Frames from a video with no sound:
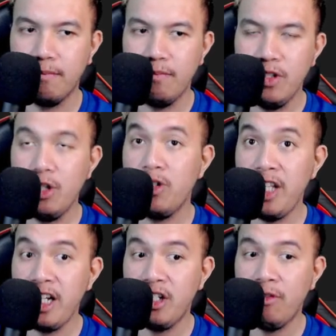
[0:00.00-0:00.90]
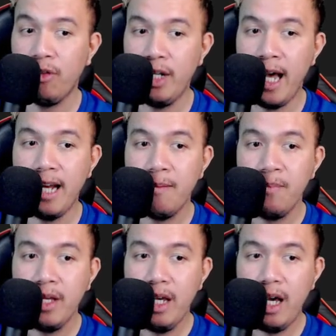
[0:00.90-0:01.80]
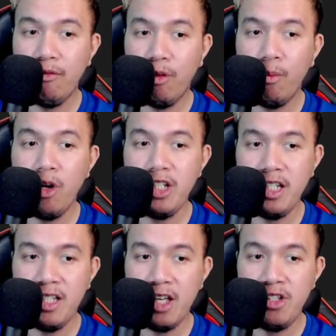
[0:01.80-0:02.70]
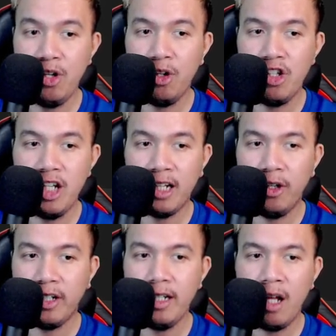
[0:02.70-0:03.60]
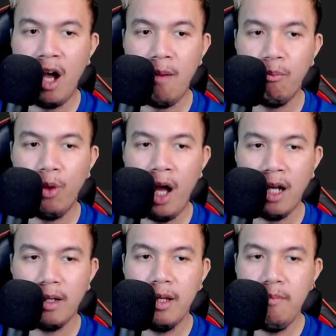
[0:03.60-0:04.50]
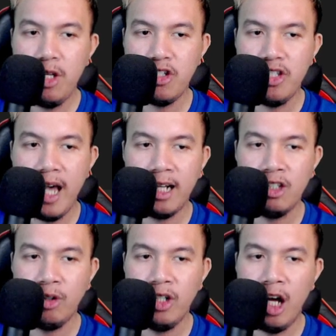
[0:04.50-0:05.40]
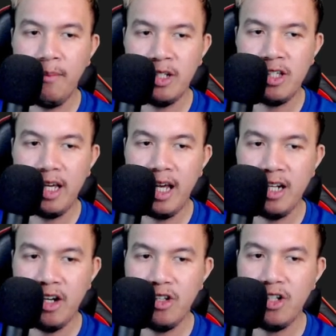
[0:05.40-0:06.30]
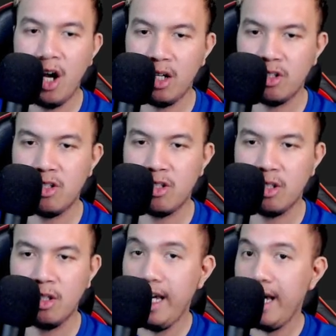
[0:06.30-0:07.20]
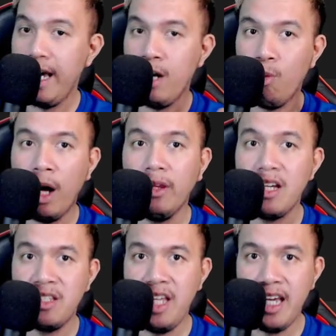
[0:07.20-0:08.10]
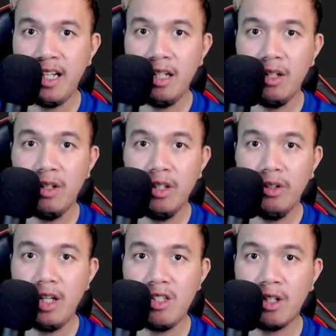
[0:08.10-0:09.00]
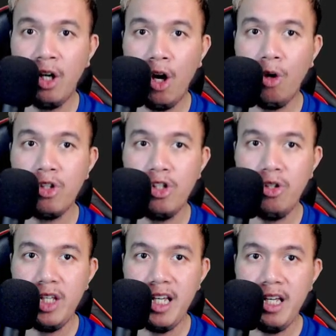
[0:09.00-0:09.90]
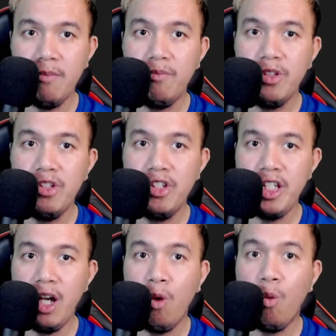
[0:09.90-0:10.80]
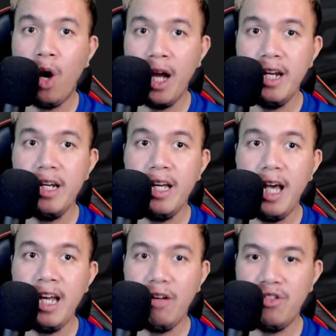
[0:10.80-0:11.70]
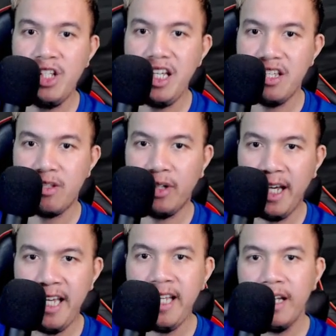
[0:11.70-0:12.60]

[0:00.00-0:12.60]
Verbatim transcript: So stay tuned for that. And for more details, you can check their GitHub, blog, pitch deck, tokenomics, and their docs. And one last thing, let's go to the T zero one N F Ts, okay?